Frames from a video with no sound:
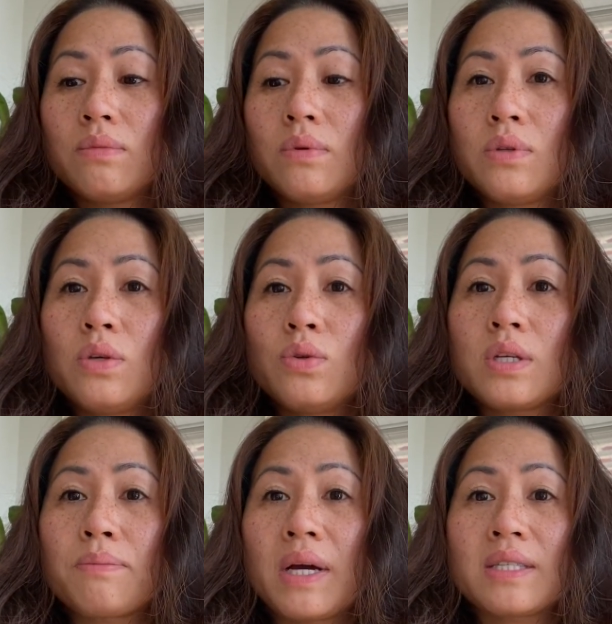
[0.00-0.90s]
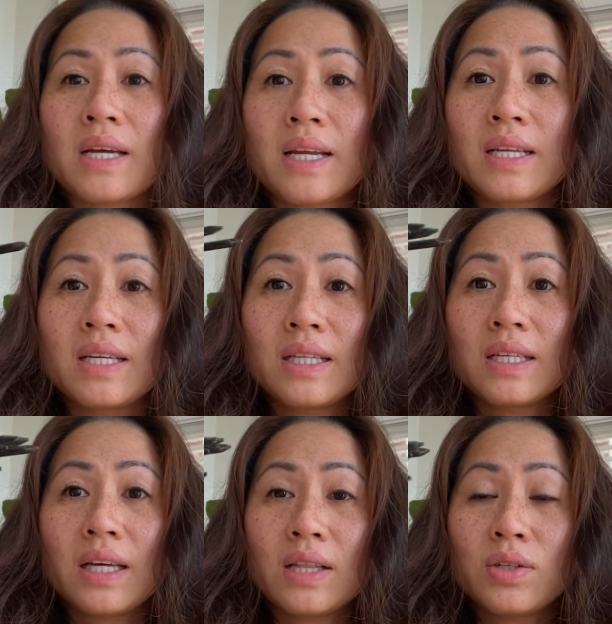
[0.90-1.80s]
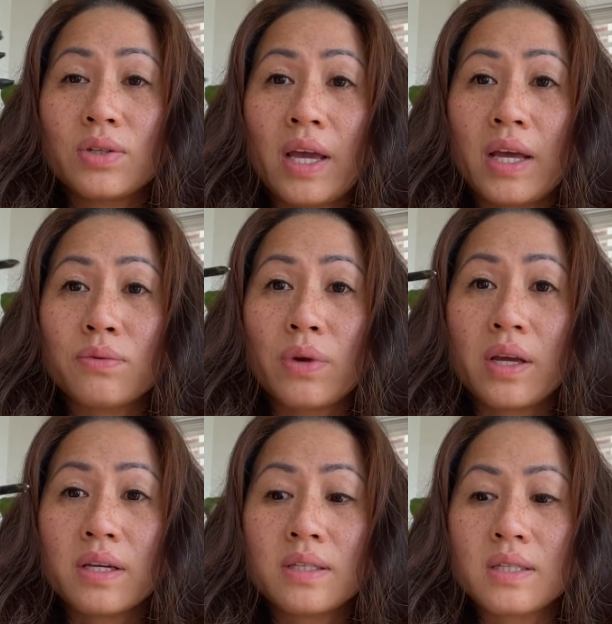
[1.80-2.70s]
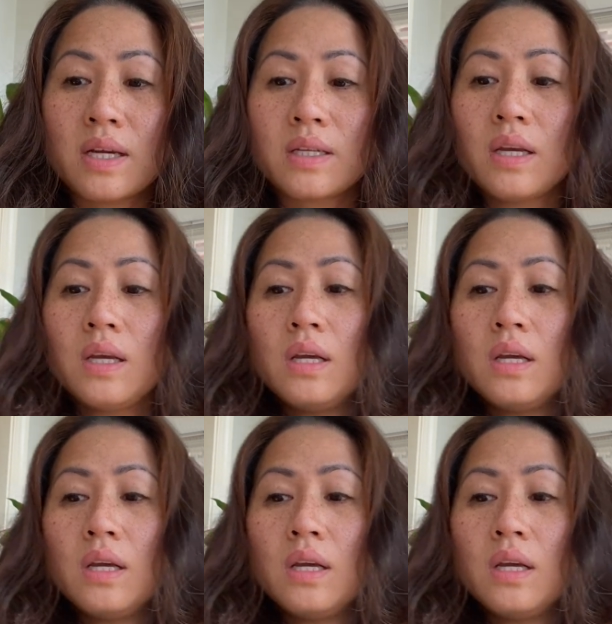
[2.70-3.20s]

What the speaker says: using my tiny little hand rake instead.